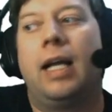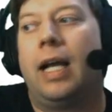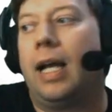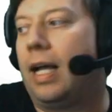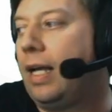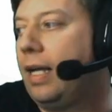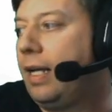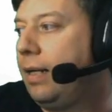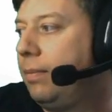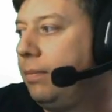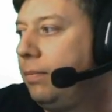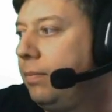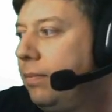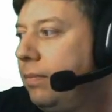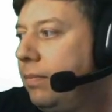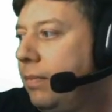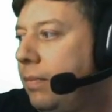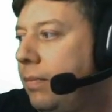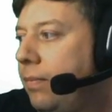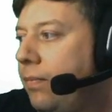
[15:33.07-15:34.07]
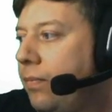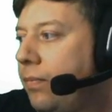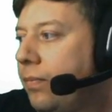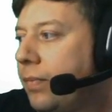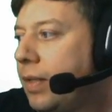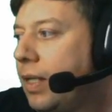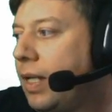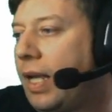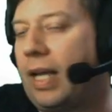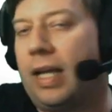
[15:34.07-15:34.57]

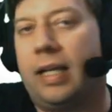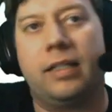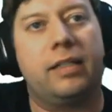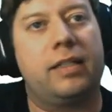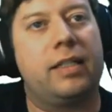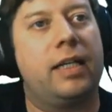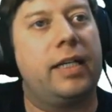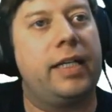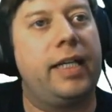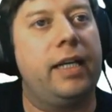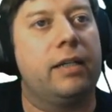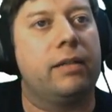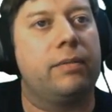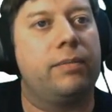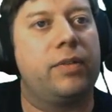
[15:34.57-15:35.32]
Yeah,